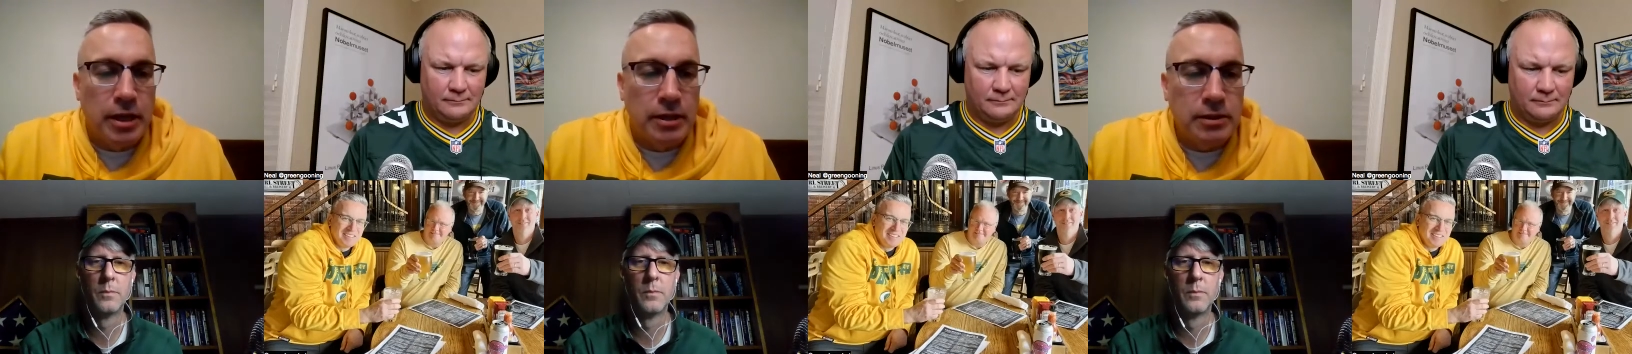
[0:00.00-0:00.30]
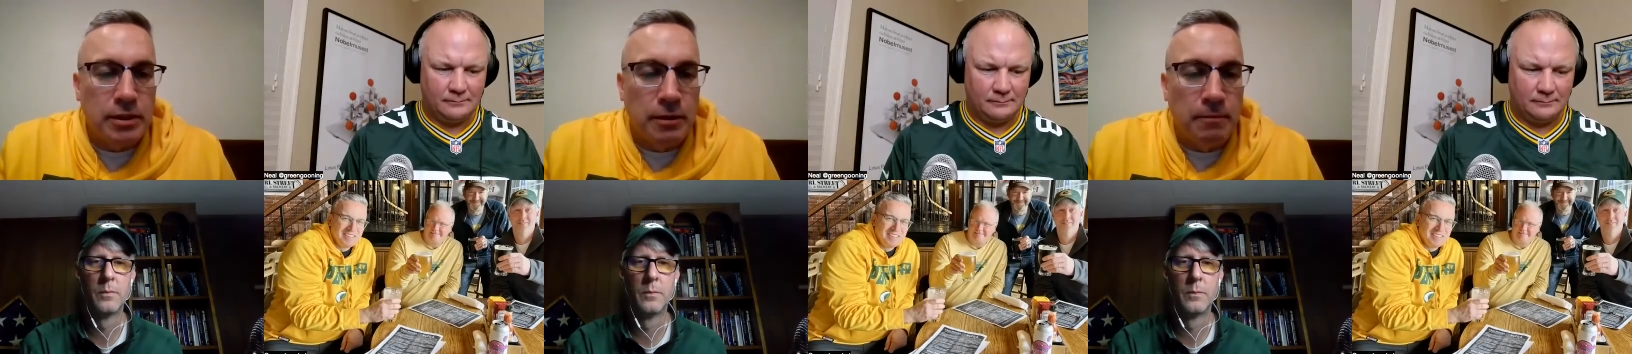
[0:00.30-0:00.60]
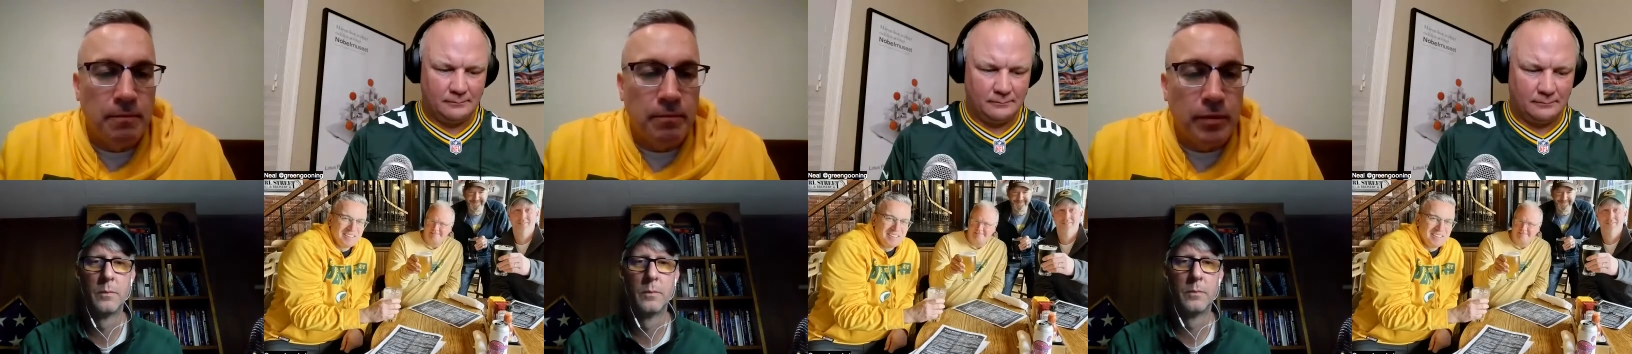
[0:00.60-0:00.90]
Speaker 1: that
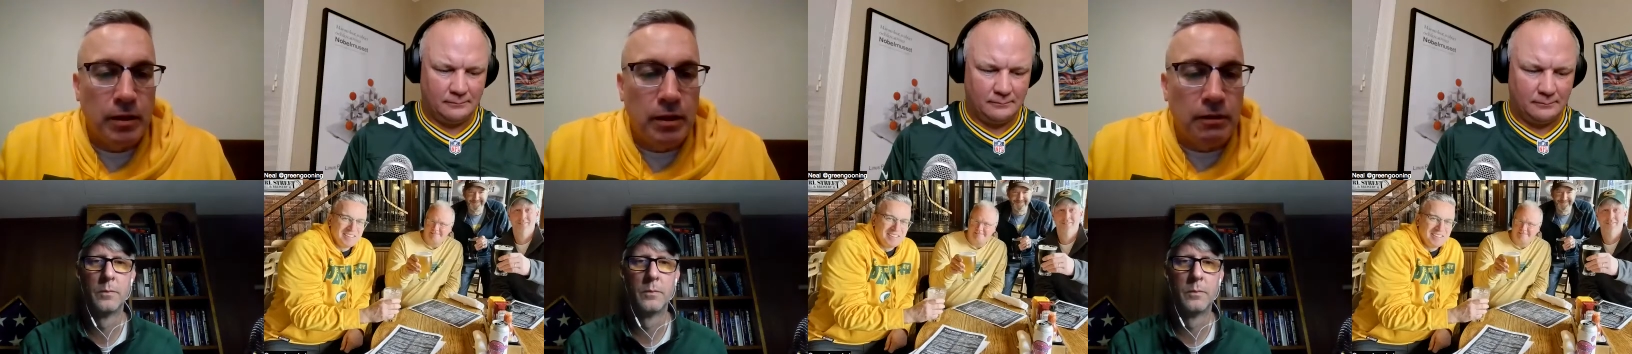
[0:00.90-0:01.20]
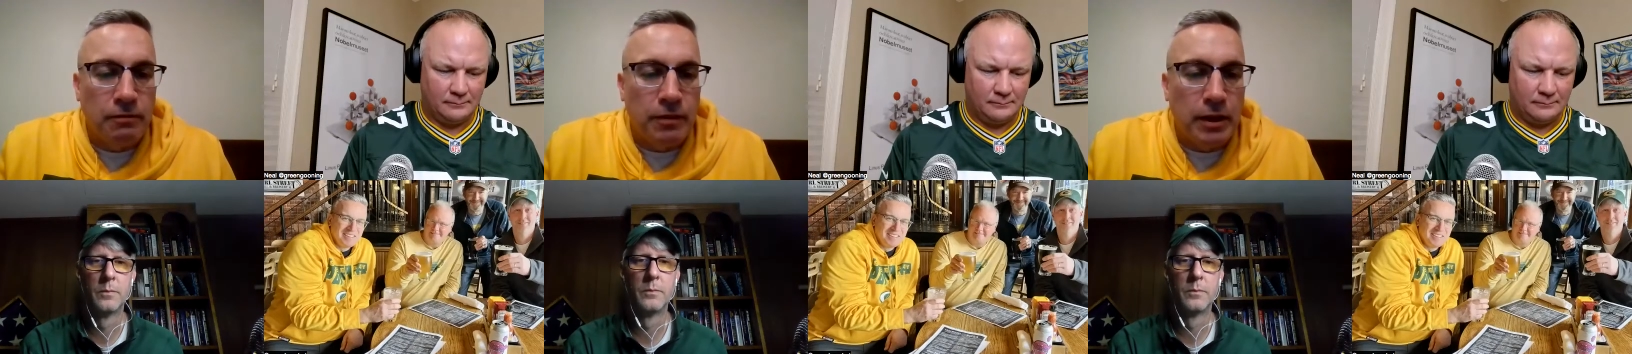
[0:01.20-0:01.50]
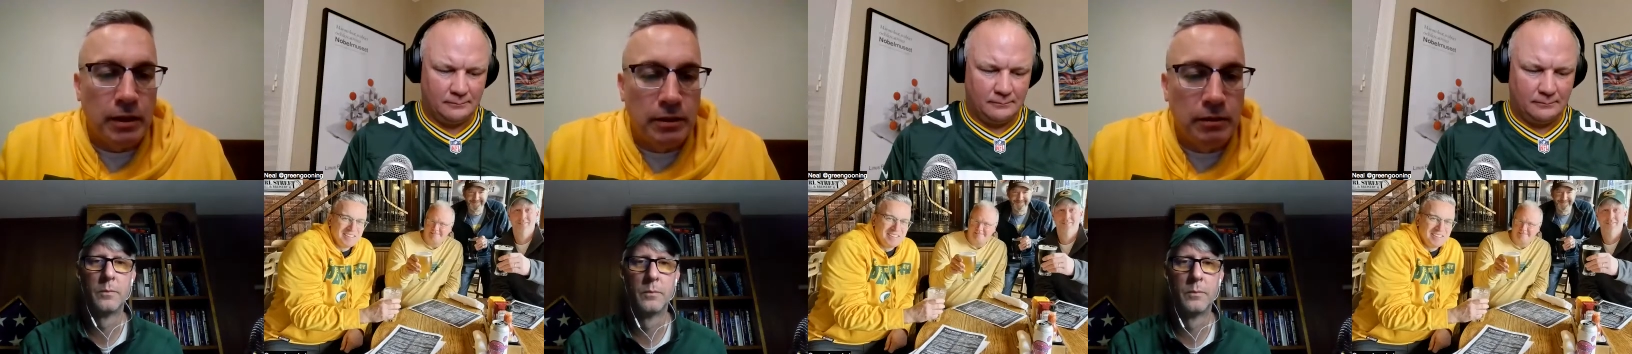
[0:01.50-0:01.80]
um, if
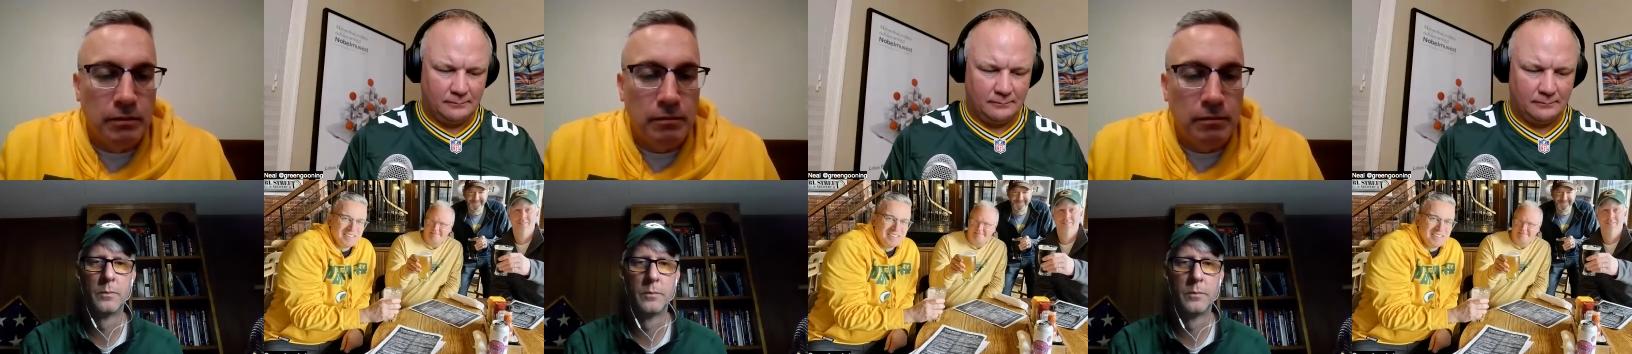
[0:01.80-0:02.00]
they